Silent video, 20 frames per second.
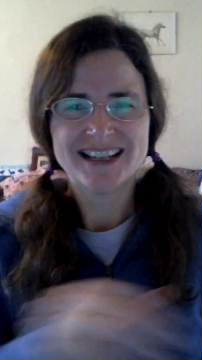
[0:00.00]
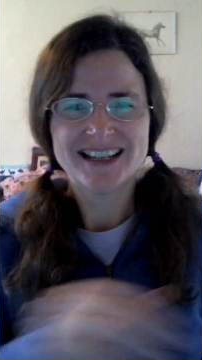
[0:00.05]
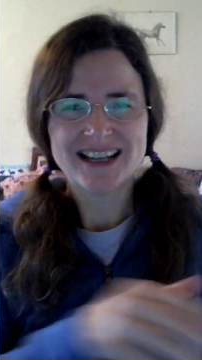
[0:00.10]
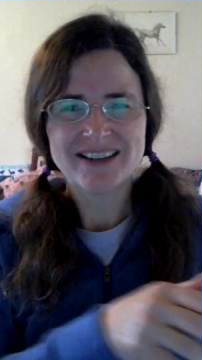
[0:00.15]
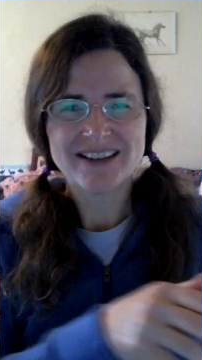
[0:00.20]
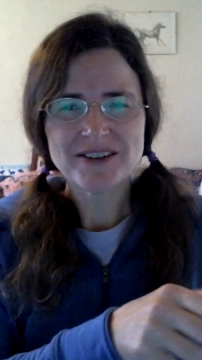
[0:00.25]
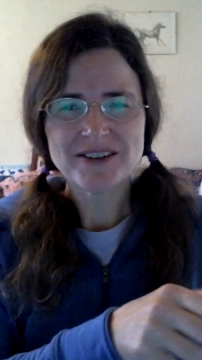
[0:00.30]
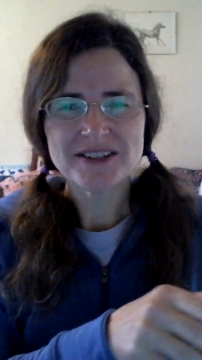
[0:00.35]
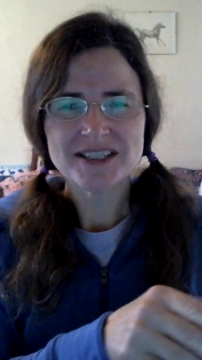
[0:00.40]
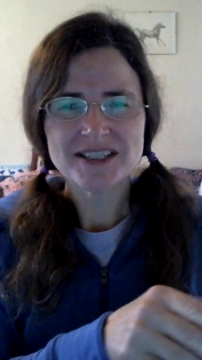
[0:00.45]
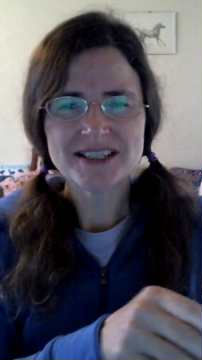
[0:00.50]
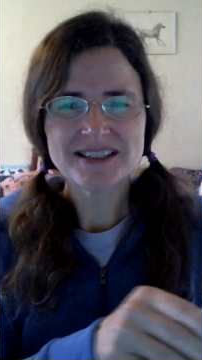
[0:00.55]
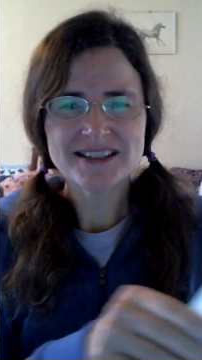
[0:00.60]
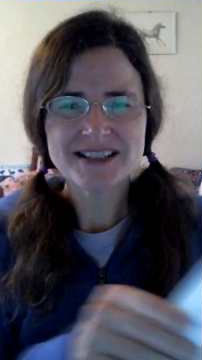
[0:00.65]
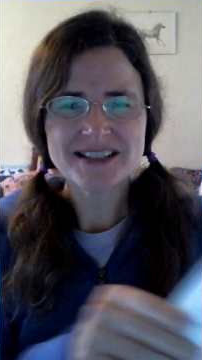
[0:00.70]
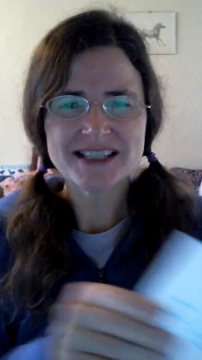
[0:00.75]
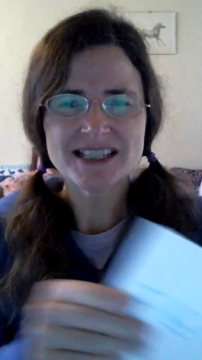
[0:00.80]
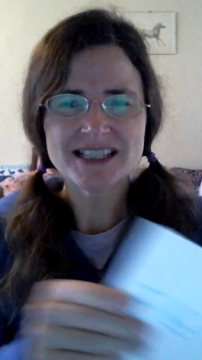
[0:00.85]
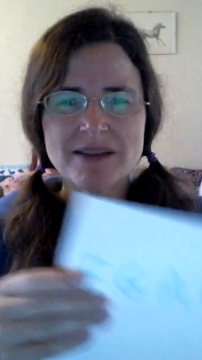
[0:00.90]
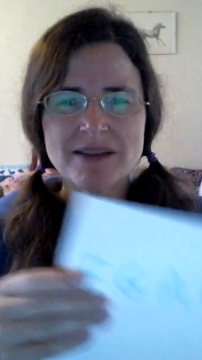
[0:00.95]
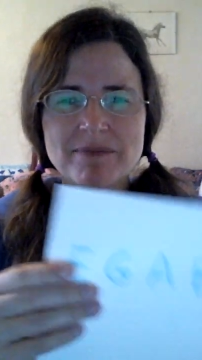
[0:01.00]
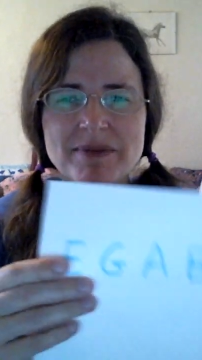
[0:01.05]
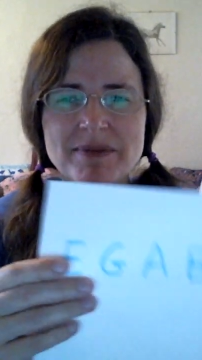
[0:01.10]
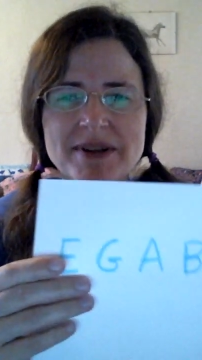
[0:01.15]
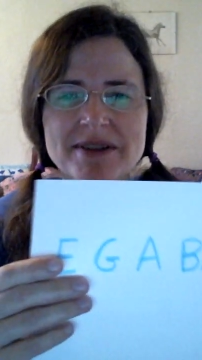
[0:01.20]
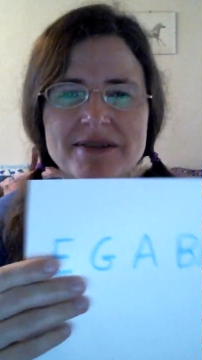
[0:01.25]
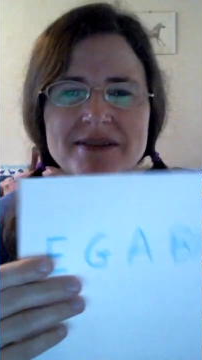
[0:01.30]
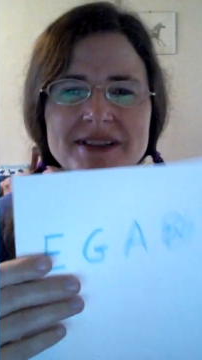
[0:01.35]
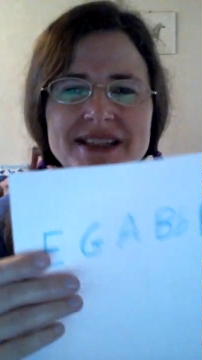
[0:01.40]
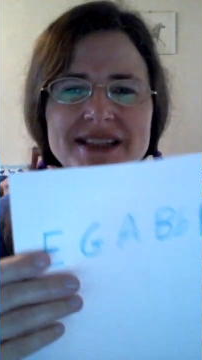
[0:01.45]
I've got a nice
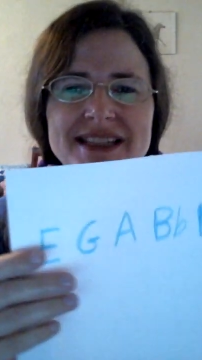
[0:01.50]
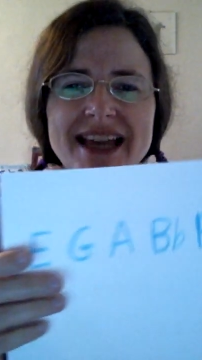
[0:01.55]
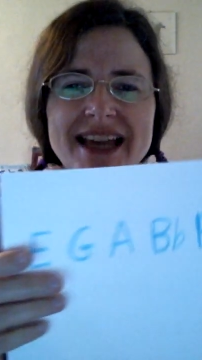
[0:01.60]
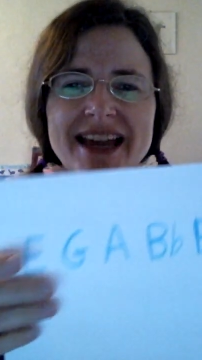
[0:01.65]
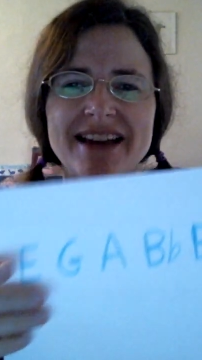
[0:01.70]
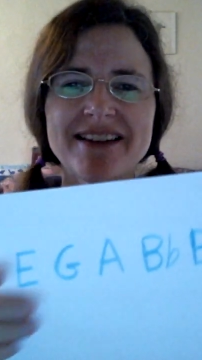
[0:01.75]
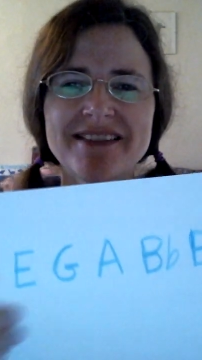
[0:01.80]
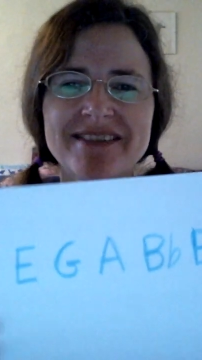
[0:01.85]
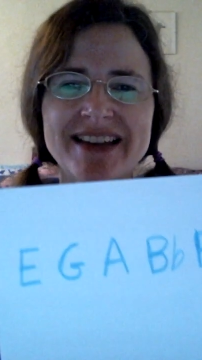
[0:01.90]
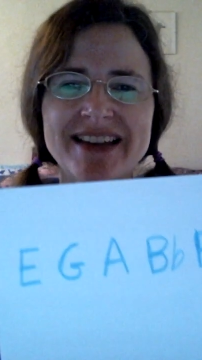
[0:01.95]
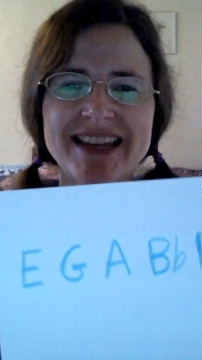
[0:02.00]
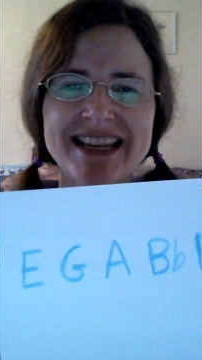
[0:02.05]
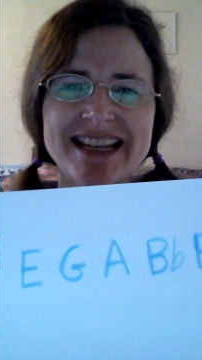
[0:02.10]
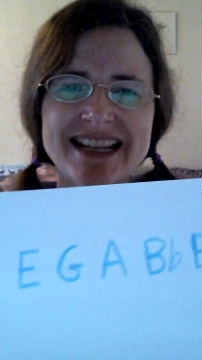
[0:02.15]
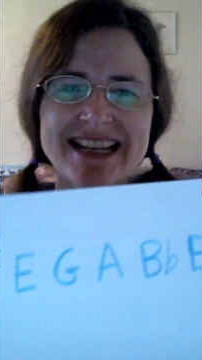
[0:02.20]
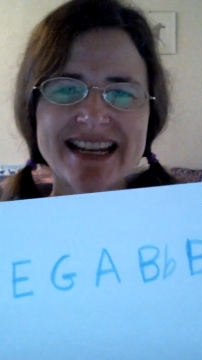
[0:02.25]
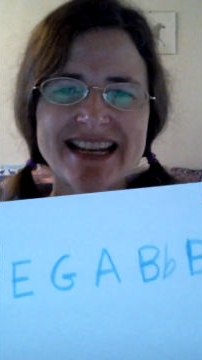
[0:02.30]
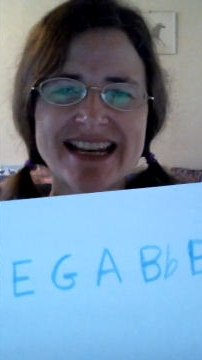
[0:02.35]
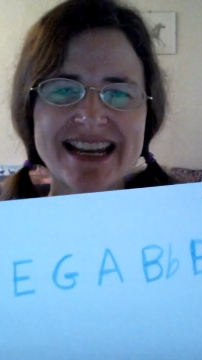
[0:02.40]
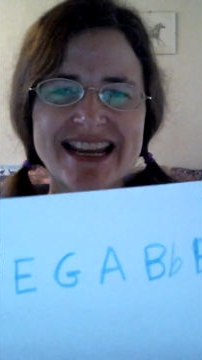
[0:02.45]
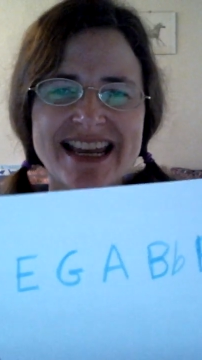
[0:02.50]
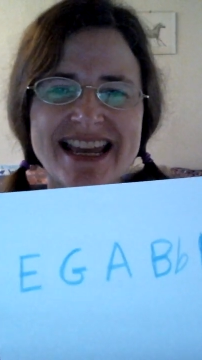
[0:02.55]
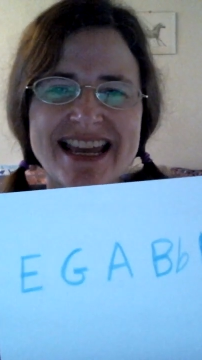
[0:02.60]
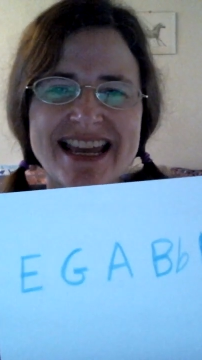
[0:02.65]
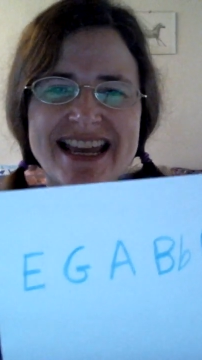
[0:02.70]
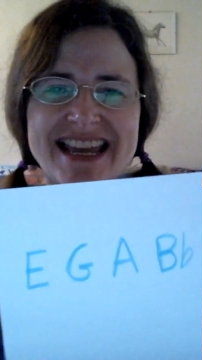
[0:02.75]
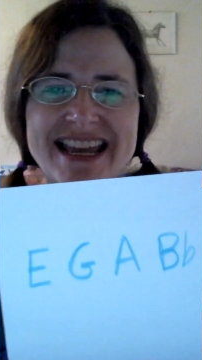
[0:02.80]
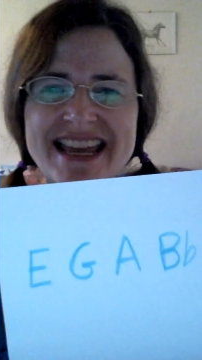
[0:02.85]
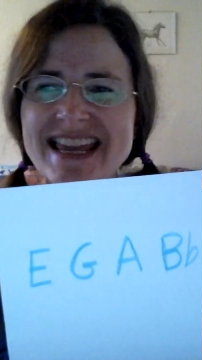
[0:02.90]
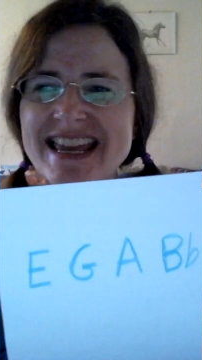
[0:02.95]
blues scale in
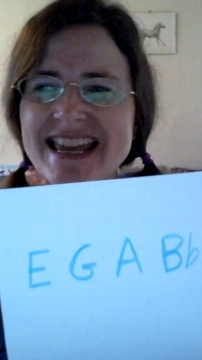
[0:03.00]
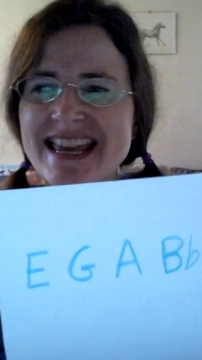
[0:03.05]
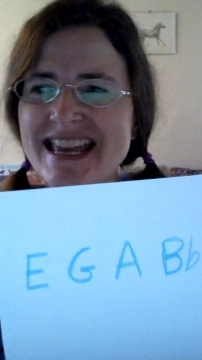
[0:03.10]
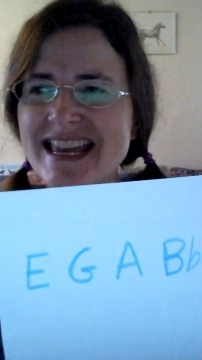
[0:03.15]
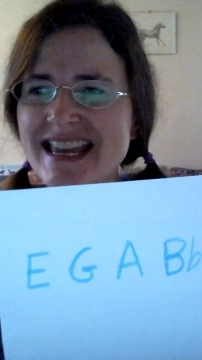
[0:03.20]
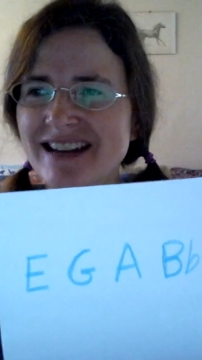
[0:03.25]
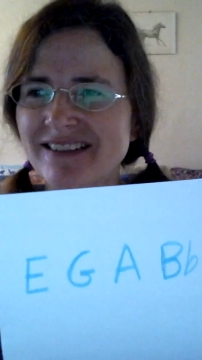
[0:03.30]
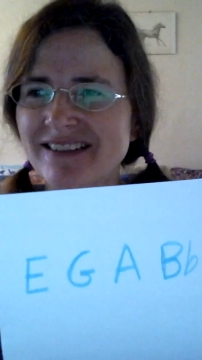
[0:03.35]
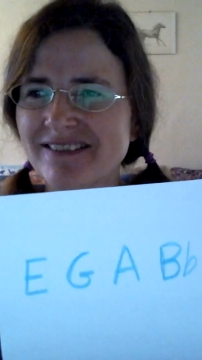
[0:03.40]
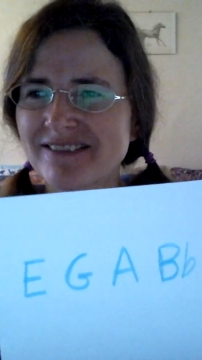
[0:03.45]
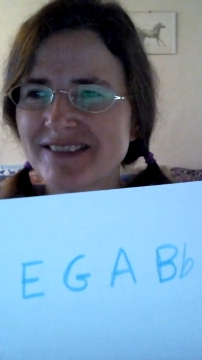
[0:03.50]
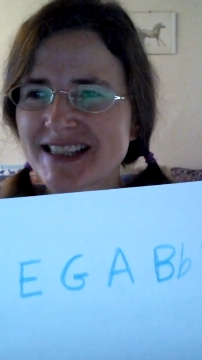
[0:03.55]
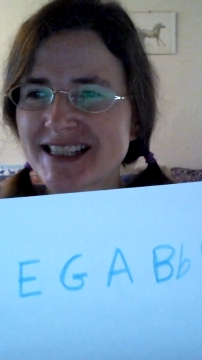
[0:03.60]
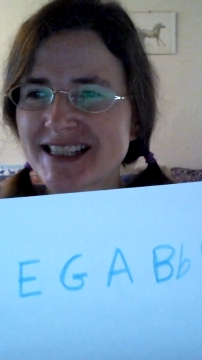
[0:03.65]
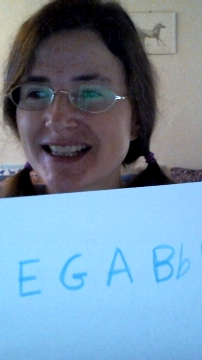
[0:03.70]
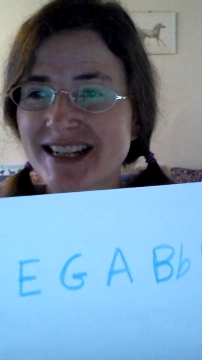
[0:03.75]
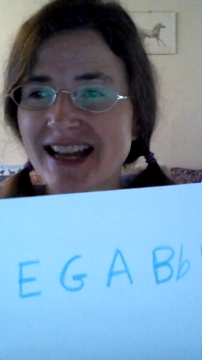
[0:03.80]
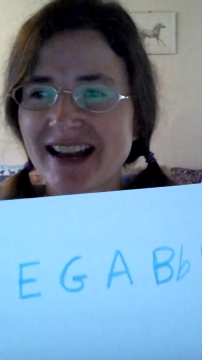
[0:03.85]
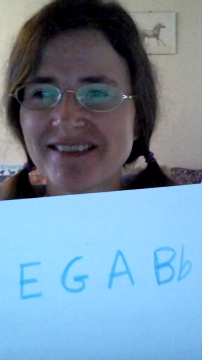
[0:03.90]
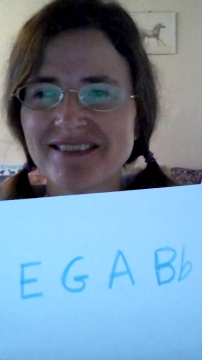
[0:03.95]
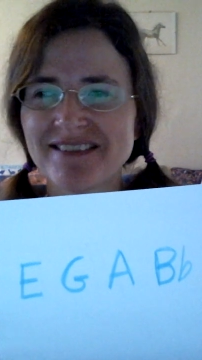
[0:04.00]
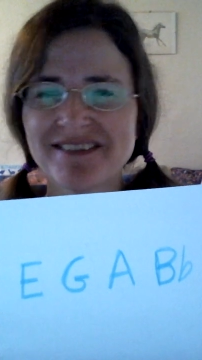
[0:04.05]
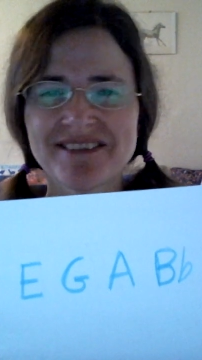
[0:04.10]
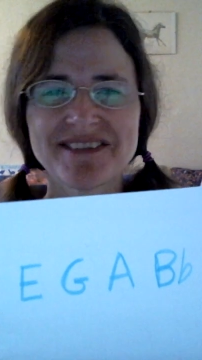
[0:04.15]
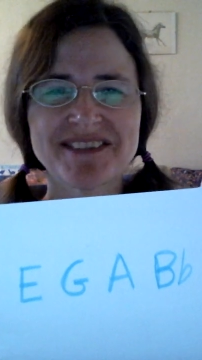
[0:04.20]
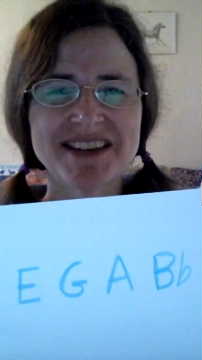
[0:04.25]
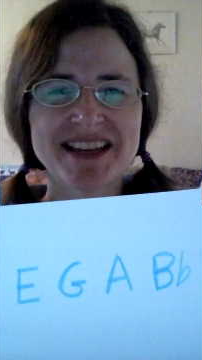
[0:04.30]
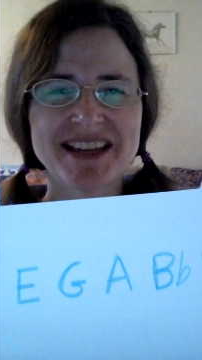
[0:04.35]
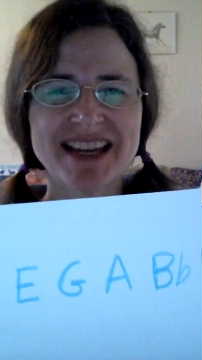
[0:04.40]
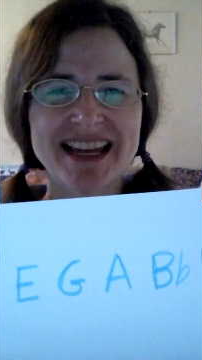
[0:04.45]
E written out
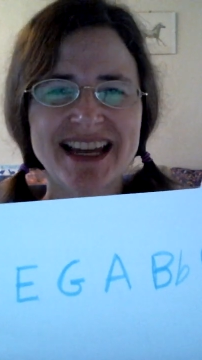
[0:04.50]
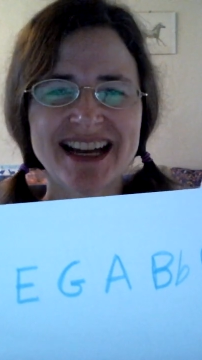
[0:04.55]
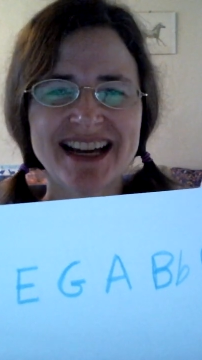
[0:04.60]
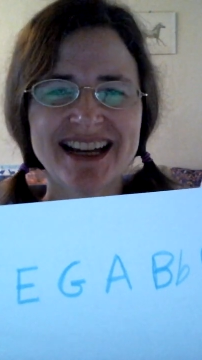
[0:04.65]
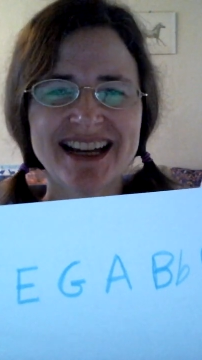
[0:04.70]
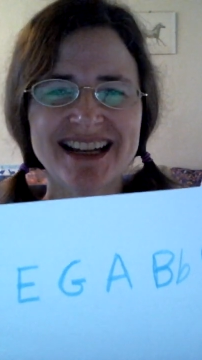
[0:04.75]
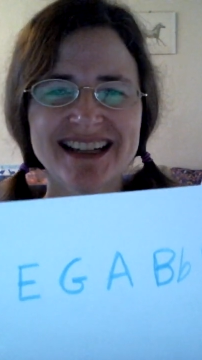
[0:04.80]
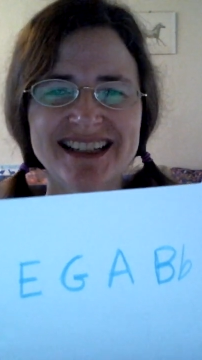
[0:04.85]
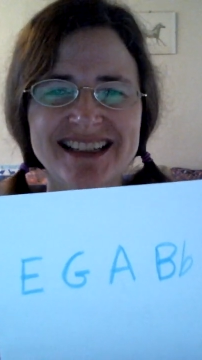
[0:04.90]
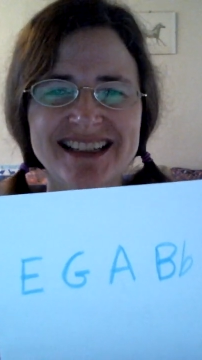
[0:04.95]
for you here.